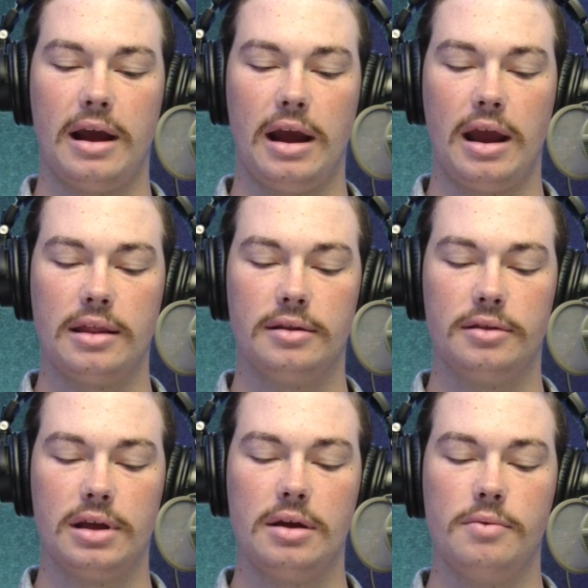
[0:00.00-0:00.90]
And
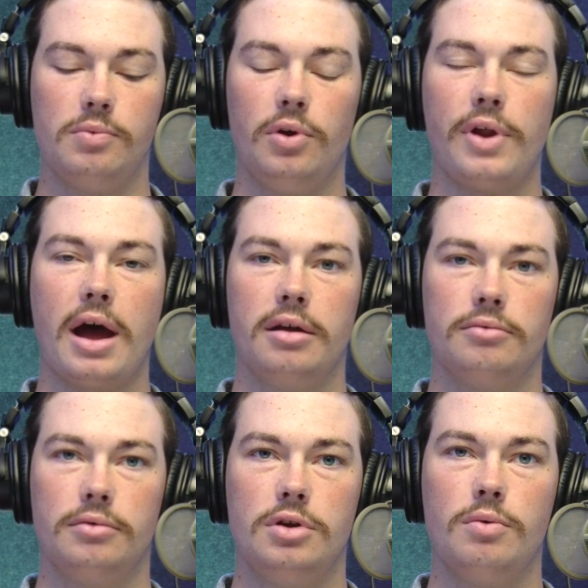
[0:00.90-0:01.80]

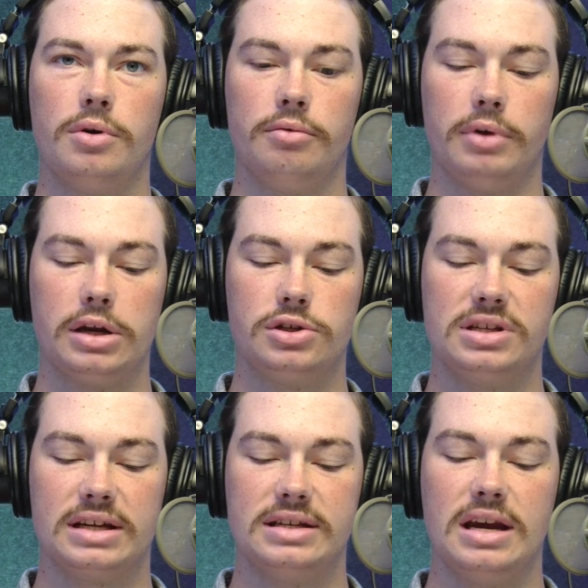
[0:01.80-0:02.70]
you wouldn't reach
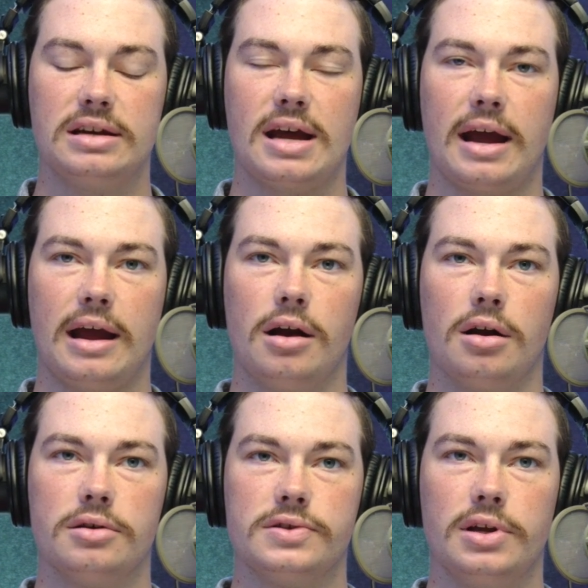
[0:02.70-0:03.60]
16 attack
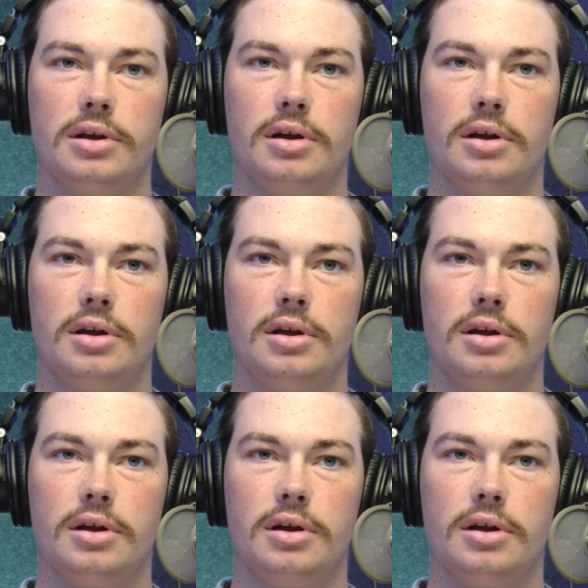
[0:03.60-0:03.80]
errors.